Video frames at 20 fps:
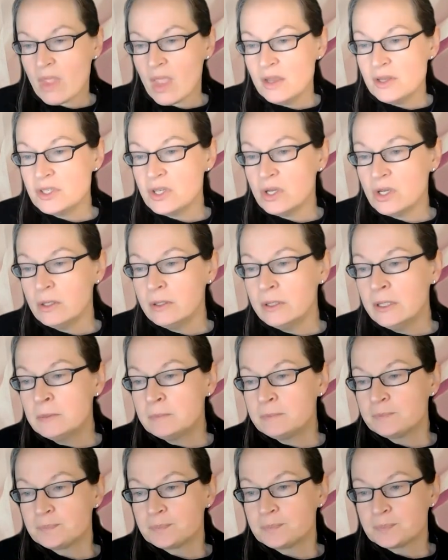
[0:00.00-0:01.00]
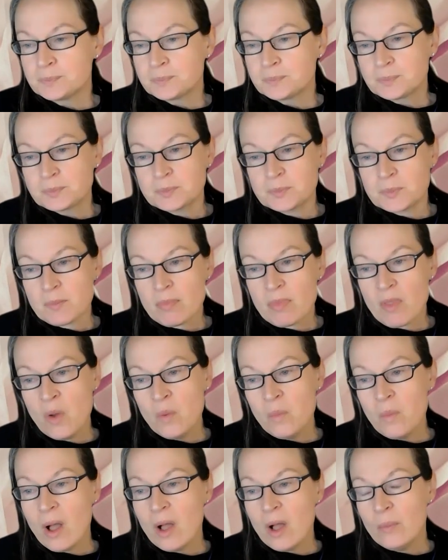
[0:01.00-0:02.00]
So
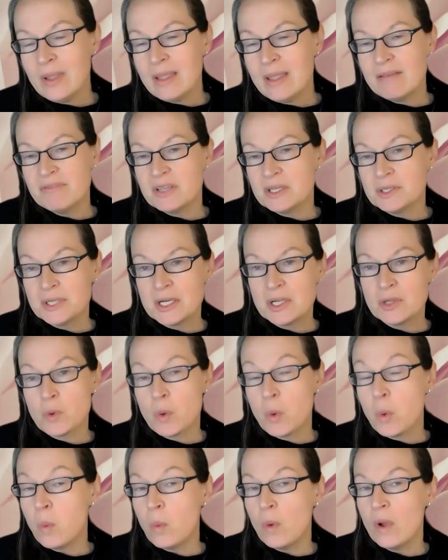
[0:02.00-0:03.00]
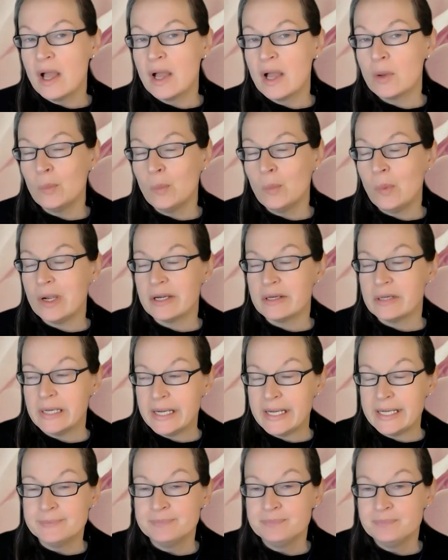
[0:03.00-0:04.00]
while we are very
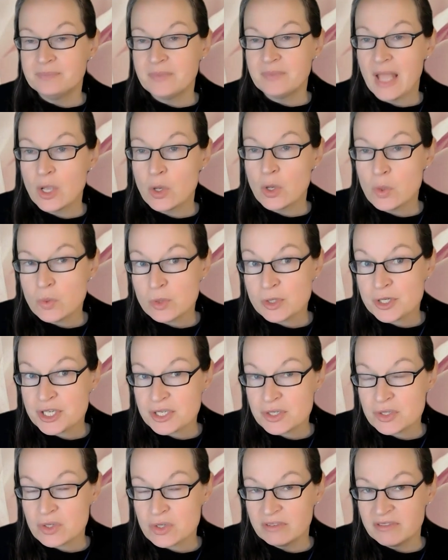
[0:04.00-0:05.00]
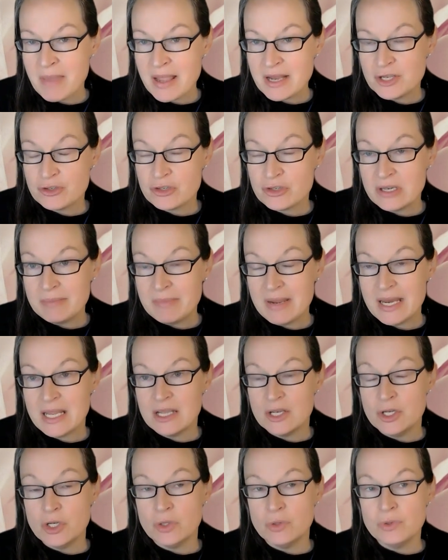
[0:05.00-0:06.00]
wary and cautious of mainstream media
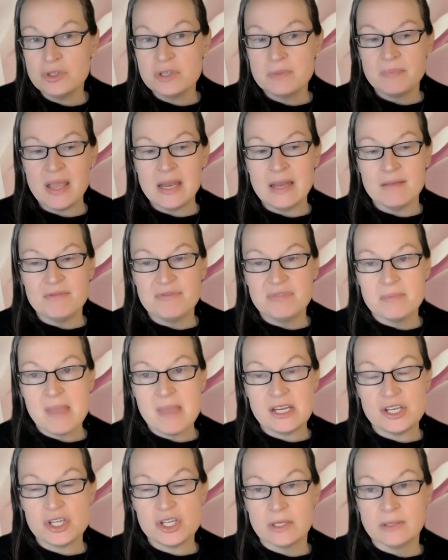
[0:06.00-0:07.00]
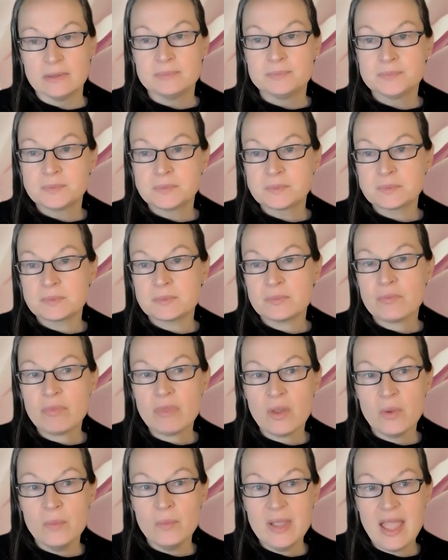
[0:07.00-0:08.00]
news and information,
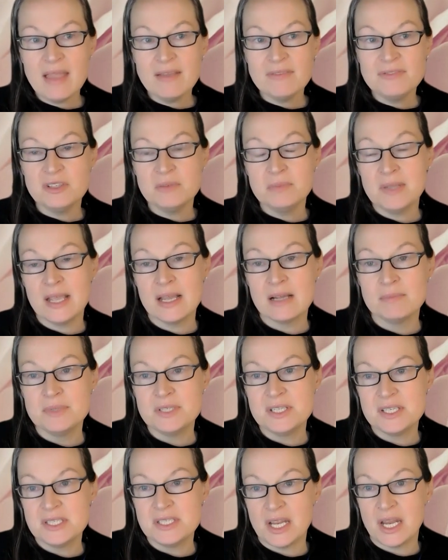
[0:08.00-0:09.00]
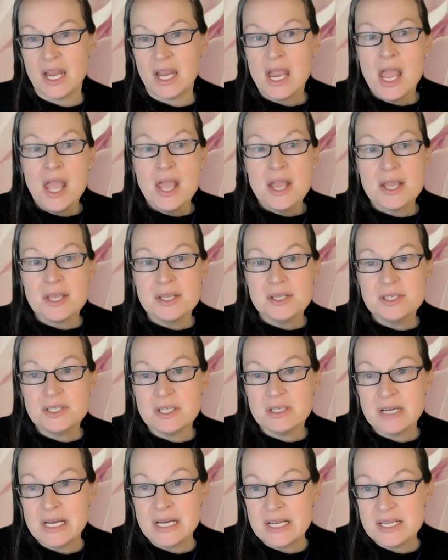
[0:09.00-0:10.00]
we have to be able to see, is
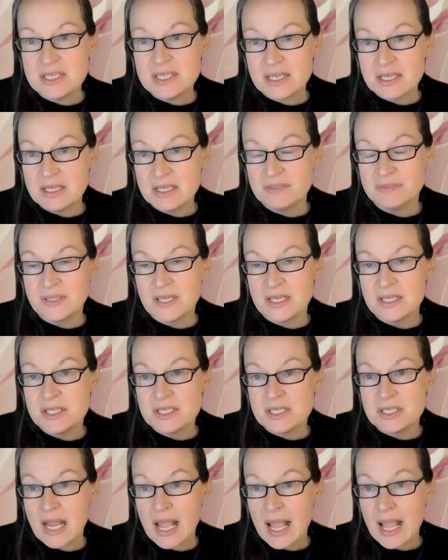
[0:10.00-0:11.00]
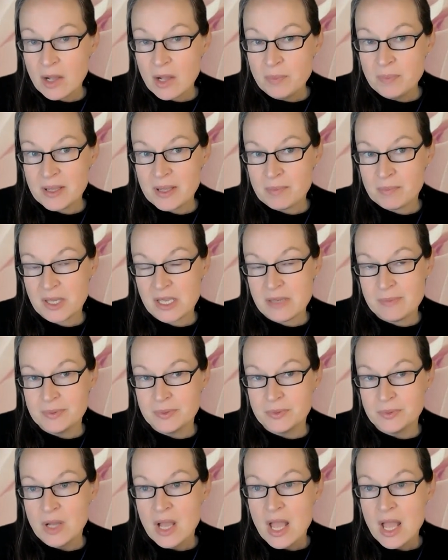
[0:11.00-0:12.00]
there any significance in helping
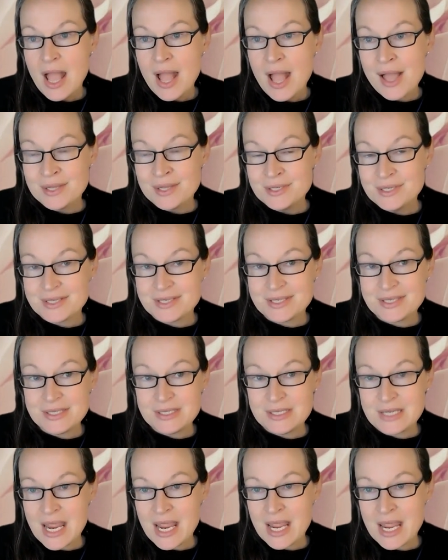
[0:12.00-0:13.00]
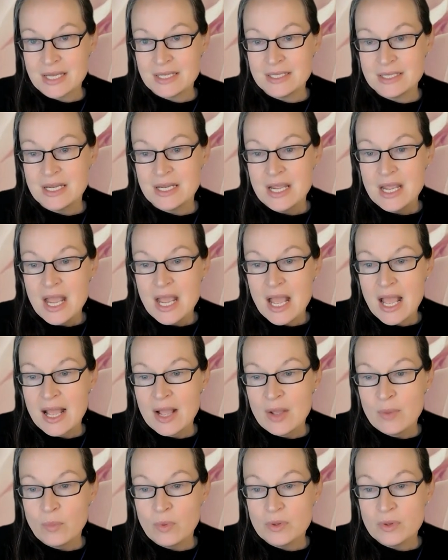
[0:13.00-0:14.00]
people understand
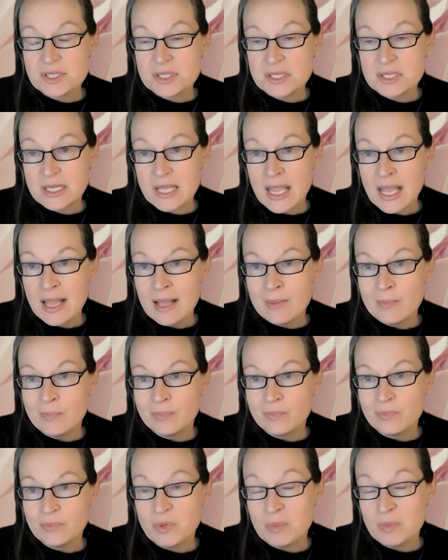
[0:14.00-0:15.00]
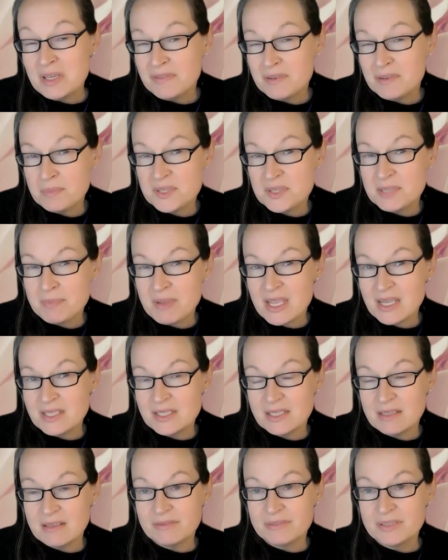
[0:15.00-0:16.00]
what's to come from a different
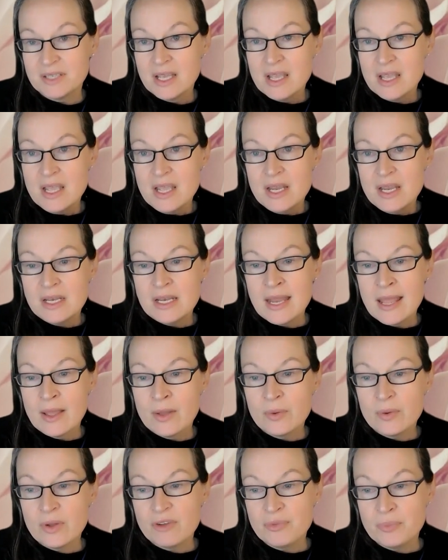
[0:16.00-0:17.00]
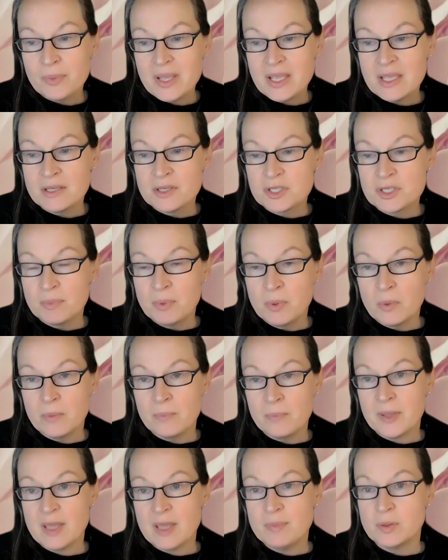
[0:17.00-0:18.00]
perspective? Now, if we can support
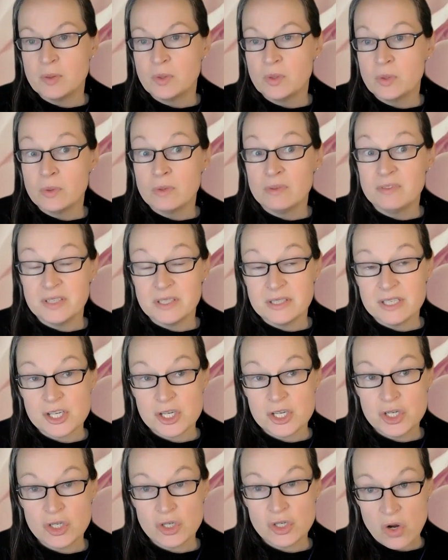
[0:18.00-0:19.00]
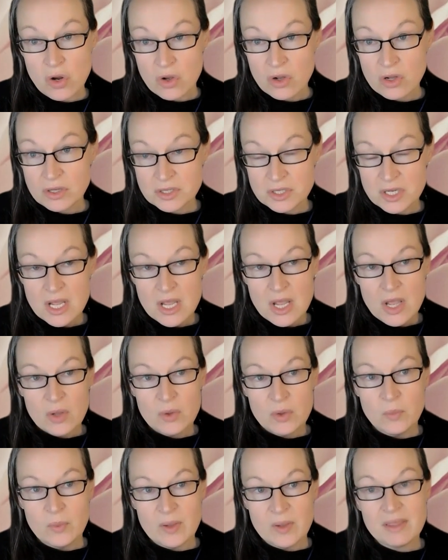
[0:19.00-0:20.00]
people who are very shocked
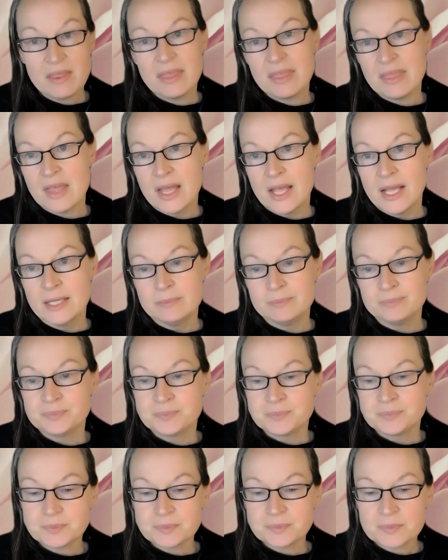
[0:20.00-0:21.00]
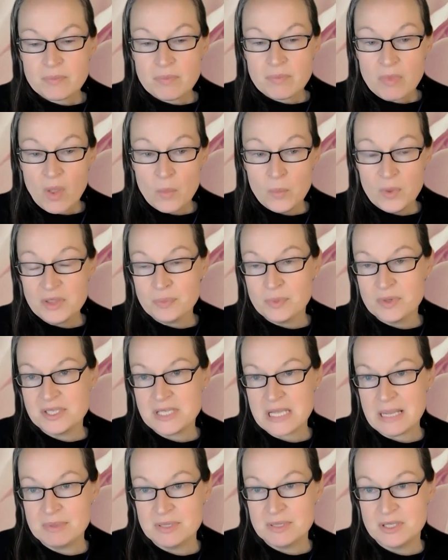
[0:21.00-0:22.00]
with with what has
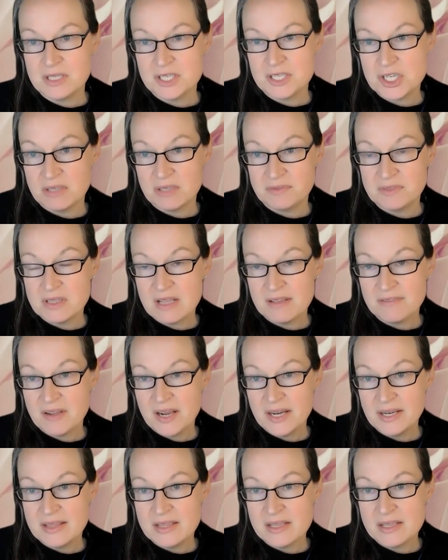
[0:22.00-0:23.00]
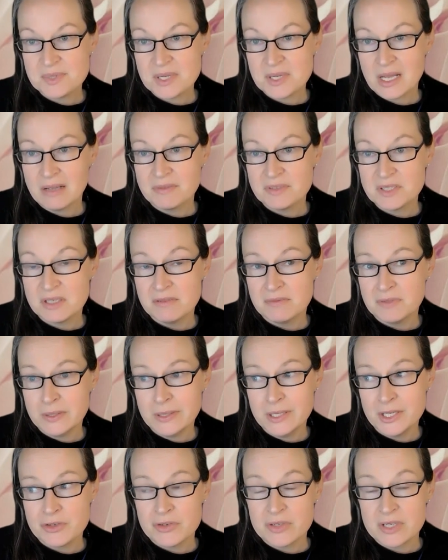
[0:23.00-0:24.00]
happened to the shift, and they're finding themselves in a
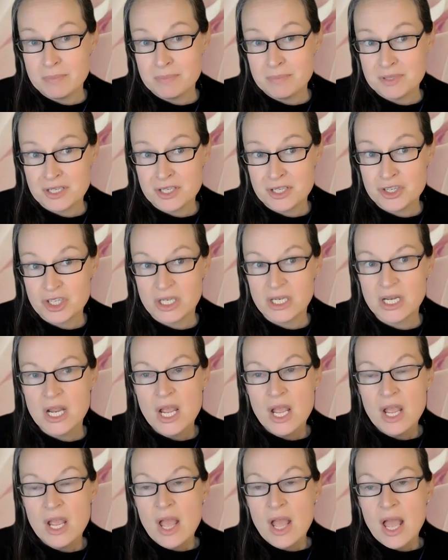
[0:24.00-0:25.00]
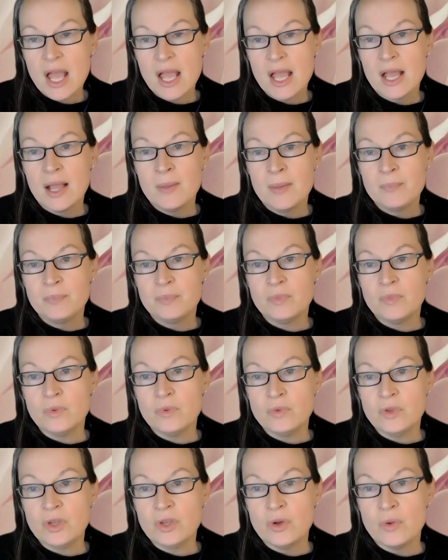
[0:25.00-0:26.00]
very interesting position,
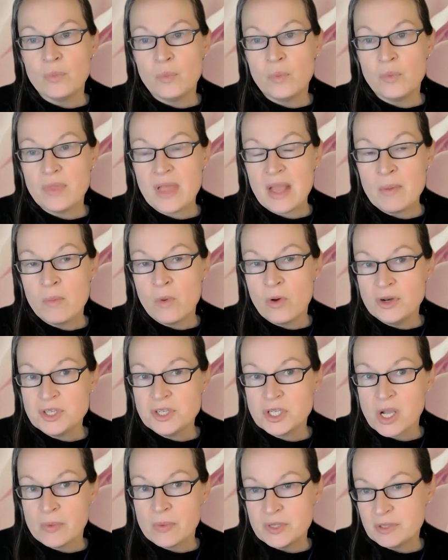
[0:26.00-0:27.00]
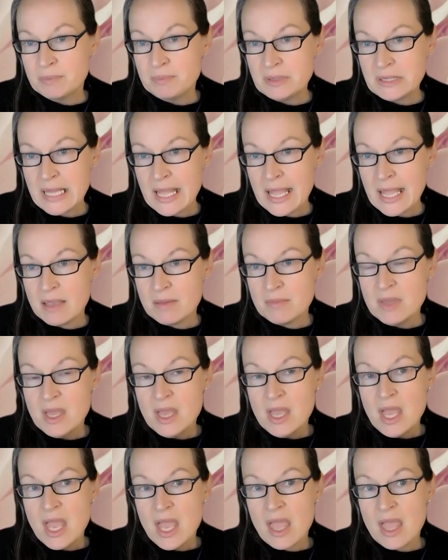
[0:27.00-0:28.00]
they want to go into blame.
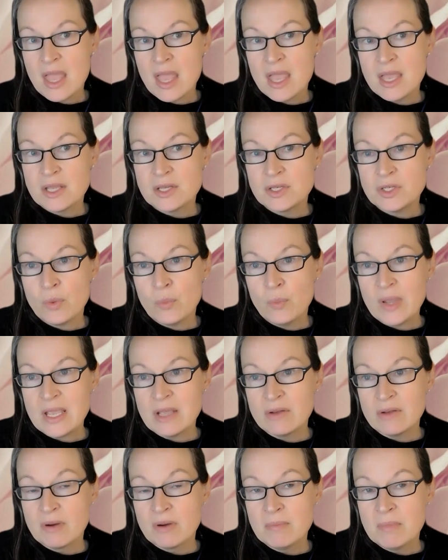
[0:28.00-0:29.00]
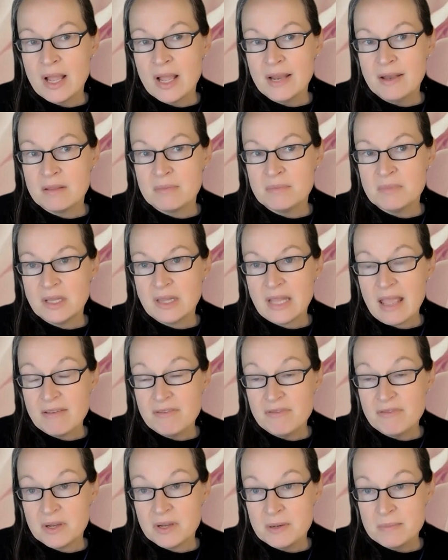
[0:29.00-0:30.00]
And we can remind them that they are
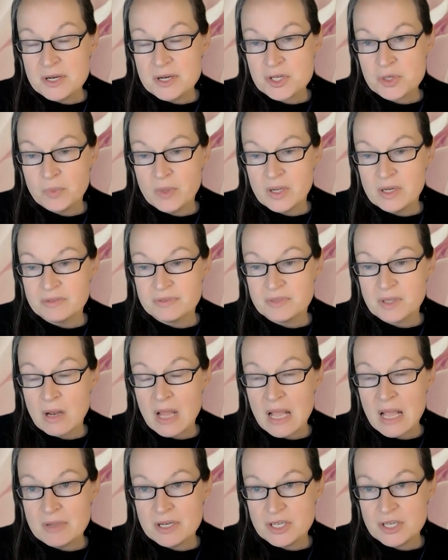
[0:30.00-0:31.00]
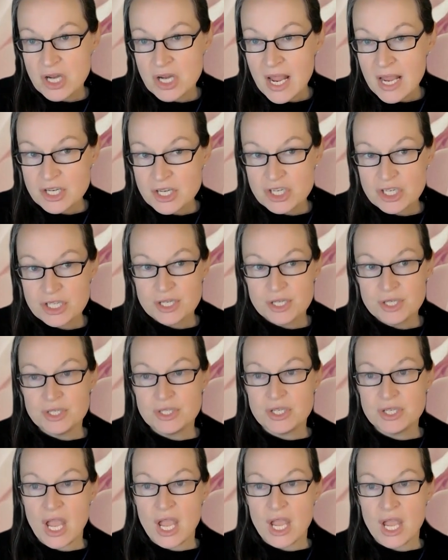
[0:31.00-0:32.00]
very much aware of the climate
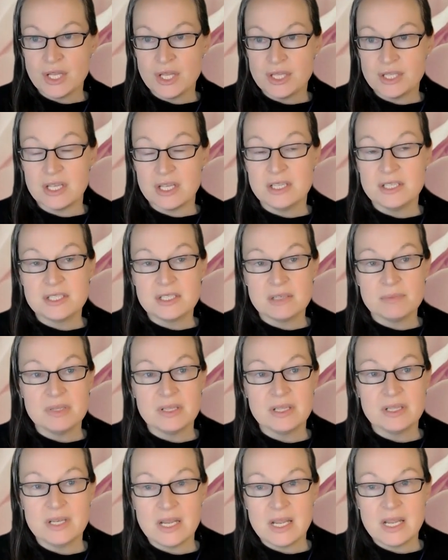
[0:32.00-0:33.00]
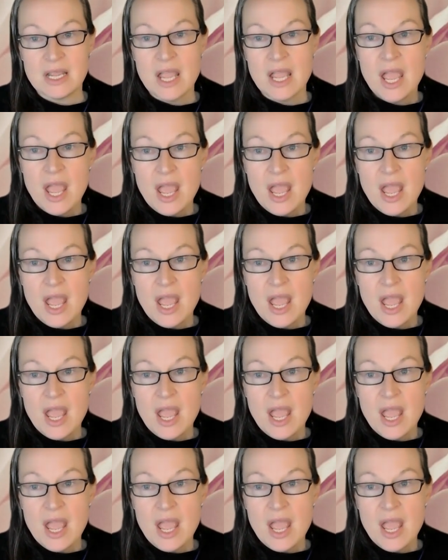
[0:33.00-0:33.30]
changes and the instability